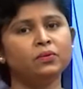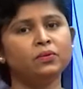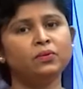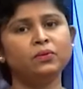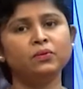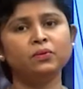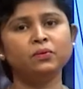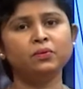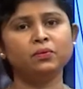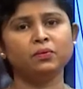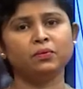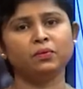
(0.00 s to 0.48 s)

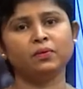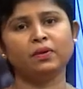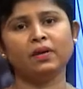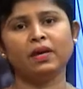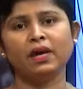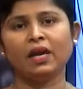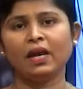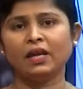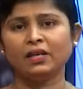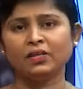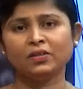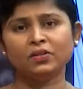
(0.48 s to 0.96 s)
do
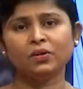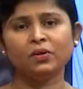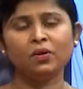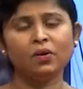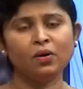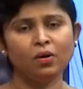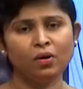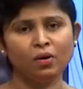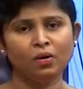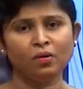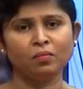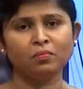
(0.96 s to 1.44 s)
at
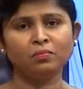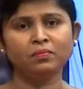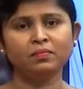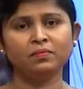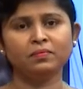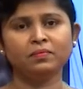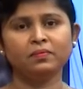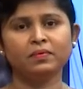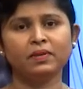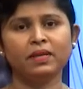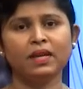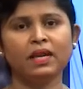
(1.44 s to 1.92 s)
home,
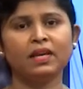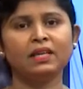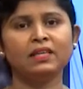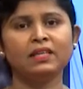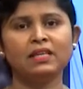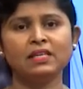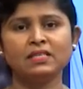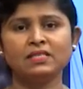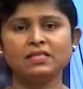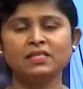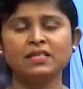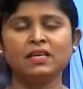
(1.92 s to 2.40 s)
right?
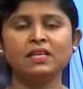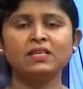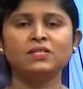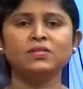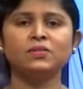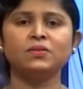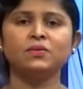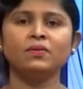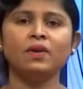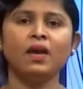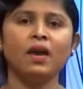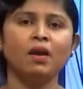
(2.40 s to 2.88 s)
These
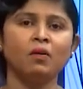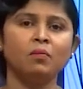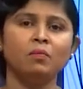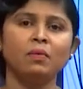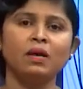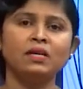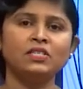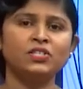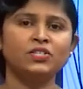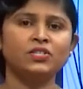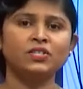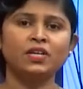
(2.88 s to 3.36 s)
days you have
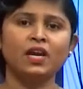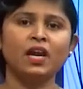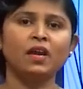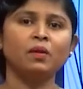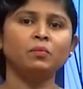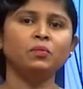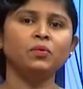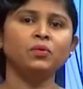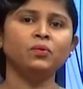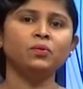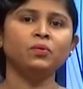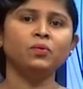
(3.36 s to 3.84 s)
much
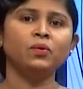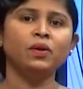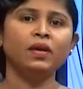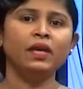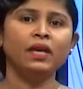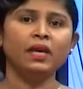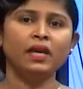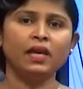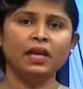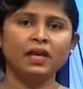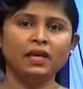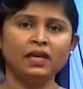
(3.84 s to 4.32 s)
time to
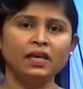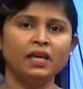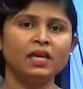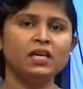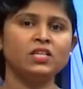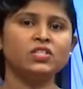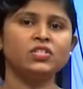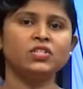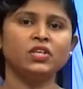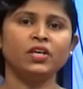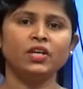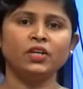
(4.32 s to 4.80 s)

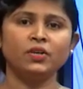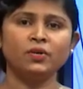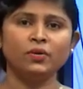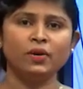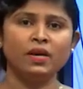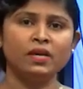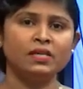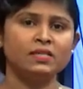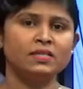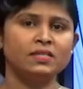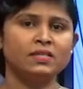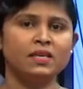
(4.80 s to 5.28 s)
engage in
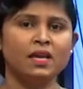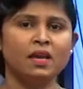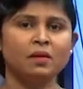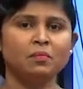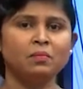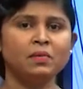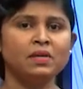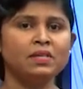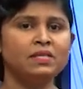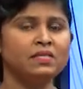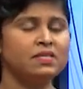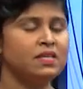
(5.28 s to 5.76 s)
your
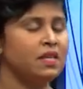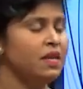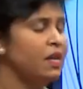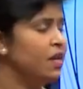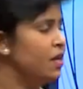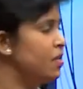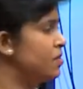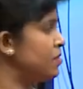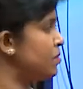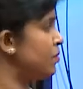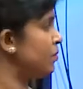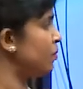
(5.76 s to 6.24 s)
assignments.
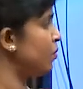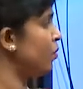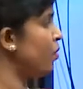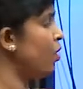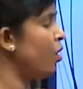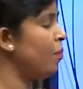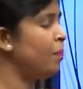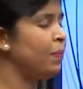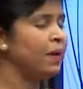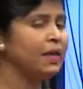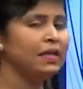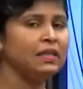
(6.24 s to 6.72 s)
So,
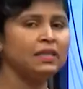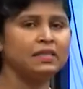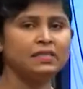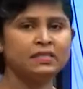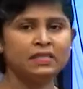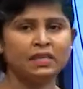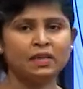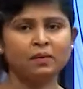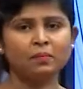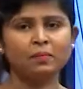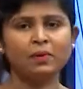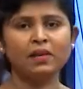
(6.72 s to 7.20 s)
copy the
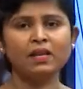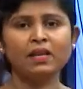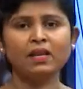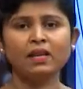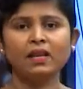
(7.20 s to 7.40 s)
table